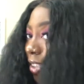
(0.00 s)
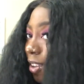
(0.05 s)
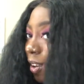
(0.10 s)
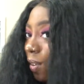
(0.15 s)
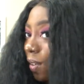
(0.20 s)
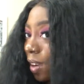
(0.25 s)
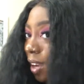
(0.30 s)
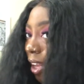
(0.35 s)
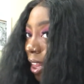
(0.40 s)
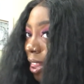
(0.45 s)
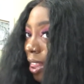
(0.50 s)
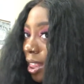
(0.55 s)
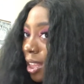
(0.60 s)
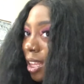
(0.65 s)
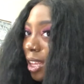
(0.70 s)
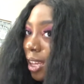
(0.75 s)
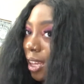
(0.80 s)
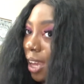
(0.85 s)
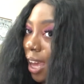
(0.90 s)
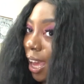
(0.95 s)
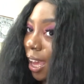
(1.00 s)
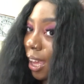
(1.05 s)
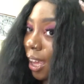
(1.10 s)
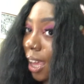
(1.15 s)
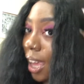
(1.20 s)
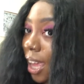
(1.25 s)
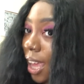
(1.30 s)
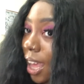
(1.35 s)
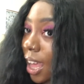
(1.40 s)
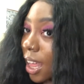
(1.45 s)
no nothing. Like,
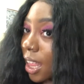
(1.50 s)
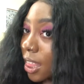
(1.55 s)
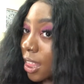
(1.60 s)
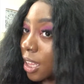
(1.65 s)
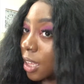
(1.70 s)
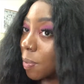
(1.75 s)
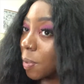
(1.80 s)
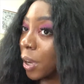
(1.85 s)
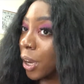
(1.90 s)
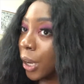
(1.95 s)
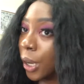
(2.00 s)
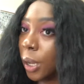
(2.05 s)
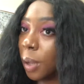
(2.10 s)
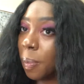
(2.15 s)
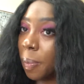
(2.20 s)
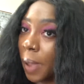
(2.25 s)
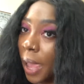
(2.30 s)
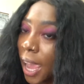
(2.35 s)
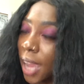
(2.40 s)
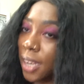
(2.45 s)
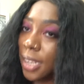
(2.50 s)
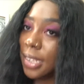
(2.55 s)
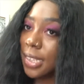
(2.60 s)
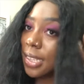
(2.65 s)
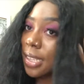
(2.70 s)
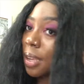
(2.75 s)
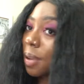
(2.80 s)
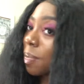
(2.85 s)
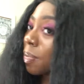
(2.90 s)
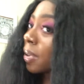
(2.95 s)
the curl
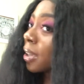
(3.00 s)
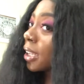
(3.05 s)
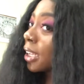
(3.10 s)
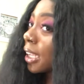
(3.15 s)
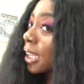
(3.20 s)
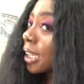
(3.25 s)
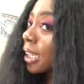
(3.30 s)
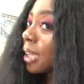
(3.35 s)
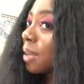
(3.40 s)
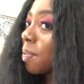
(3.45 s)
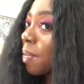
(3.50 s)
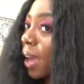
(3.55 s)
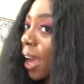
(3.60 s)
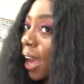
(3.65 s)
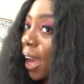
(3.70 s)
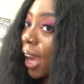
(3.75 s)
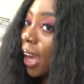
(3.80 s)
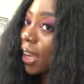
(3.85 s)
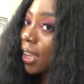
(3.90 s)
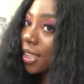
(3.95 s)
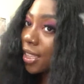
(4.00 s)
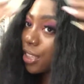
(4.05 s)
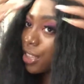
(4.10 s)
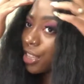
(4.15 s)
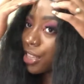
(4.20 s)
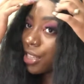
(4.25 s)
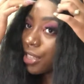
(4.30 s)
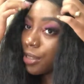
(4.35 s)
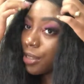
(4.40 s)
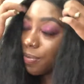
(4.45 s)
patterns completely
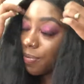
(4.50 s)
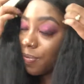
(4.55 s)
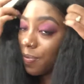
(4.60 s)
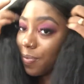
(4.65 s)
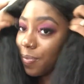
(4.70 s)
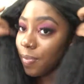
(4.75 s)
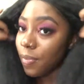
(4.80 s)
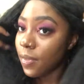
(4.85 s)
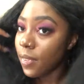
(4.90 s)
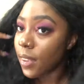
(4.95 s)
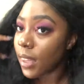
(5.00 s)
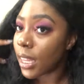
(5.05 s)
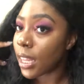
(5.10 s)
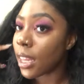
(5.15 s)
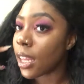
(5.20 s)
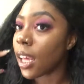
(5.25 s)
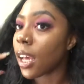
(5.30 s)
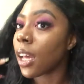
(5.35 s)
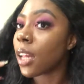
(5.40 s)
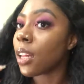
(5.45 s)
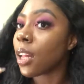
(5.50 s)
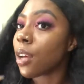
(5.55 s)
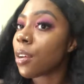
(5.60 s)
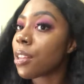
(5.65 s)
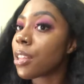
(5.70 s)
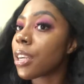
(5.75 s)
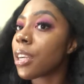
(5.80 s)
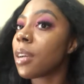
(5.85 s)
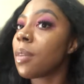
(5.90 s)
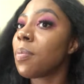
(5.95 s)
match. The
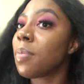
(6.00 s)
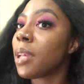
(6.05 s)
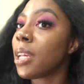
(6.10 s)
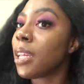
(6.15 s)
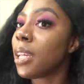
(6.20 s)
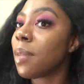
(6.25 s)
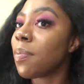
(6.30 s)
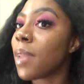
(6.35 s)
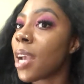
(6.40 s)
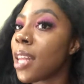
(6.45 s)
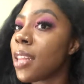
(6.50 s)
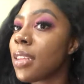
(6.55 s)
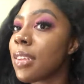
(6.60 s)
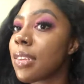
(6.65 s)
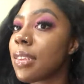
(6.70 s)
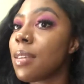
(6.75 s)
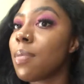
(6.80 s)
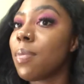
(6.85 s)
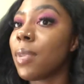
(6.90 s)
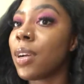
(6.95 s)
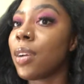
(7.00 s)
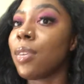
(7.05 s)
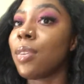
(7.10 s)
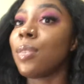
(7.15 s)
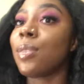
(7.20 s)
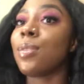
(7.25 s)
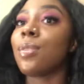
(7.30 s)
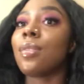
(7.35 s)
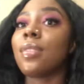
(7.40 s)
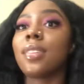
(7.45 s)
closure completely matches the
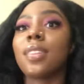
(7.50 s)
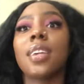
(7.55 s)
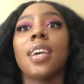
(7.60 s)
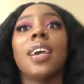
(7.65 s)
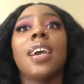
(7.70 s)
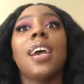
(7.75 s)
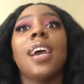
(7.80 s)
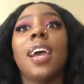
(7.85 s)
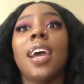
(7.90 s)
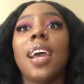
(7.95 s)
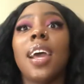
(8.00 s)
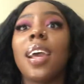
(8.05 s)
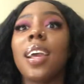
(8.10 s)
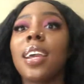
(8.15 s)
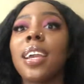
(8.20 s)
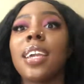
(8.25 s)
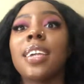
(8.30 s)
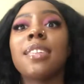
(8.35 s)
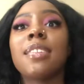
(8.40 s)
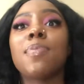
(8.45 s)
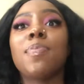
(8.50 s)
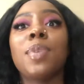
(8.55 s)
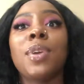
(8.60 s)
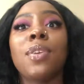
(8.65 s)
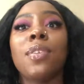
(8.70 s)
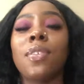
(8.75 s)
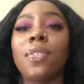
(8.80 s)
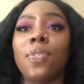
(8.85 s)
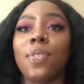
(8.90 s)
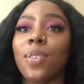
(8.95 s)
bundles. It's
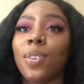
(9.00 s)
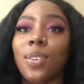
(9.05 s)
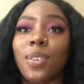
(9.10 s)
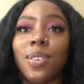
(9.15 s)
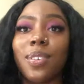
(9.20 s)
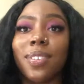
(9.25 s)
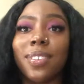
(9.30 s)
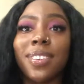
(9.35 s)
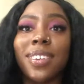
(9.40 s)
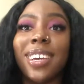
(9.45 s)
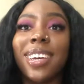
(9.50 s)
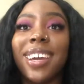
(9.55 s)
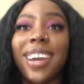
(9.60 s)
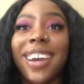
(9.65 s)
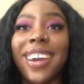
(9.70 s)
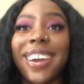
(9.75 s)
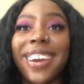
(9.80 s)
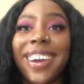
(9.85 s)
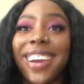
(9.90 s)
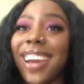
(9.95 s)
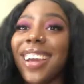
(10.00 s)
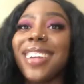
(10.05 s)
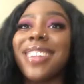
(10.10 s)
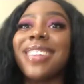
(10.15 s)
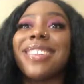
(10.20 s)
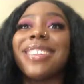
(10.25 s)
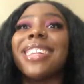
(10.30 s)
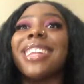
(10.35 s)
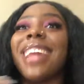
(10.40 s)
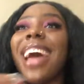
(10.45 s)
beautiful.
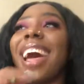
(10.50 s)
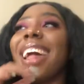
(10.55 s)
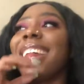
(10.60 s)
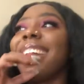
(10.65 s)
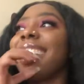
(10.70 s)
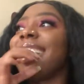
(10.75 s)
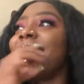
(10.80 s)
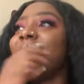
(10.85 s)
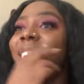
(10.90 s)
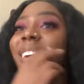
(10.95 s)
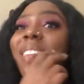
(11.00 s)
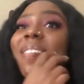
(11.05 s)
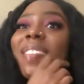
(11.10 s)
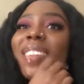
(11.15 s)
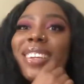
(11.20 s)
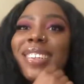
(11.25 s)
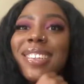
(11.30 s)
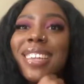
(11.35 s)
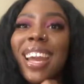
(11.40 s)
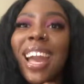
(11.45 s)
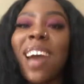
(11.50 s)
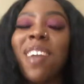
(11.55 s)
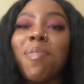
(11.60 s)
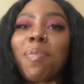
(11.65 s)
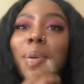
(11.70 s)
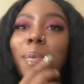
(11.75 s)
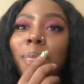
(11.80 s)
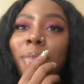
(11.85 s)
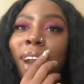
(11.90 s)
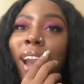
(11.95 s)
I love this hair. I've
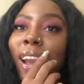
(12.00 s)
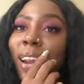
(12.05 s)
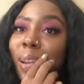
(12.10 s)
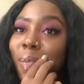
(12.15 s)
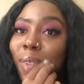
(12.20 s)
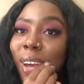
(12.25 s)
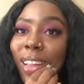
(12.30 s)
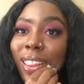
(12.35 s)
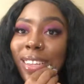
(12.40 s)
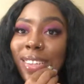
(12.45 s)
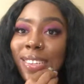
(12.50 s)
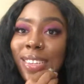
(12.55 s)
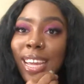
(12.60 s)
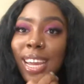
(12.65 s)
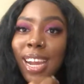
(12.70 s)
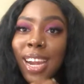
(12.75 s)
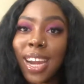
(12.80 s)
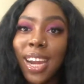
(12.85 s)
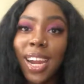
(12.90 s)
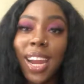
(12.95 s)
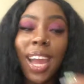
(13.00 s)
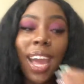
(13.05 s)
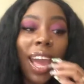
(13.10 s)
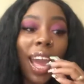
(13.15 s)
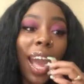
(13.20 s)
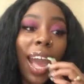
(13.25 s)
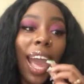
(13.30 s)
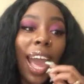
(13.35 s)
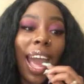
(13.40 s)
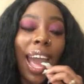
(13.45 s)
been bragging about this hair.
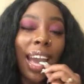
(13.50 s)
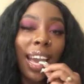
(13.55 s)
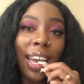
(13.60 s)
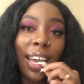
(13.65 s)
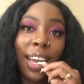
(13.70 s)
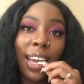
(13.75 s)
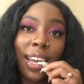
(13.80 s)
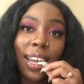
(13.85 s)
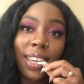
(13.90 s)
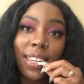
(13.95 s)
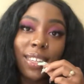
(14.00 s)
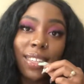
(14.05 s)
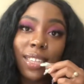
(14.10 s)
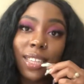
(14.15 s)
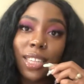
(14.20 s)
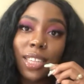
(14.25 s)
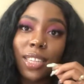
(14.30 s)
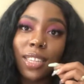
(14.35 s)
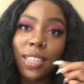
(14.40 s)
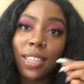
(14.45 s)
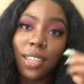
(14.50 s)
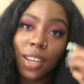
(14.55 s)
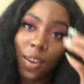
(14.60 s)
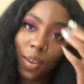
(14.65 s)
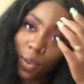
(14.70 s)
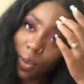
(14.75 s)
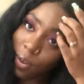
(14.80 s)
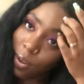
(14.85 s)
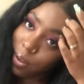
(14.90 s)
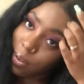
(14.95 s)

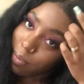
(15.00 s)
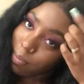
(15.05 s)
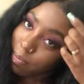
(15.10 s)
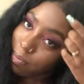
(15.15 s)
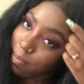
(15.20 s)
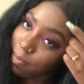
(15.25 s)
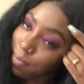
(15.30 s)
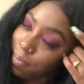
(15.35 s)
hold on.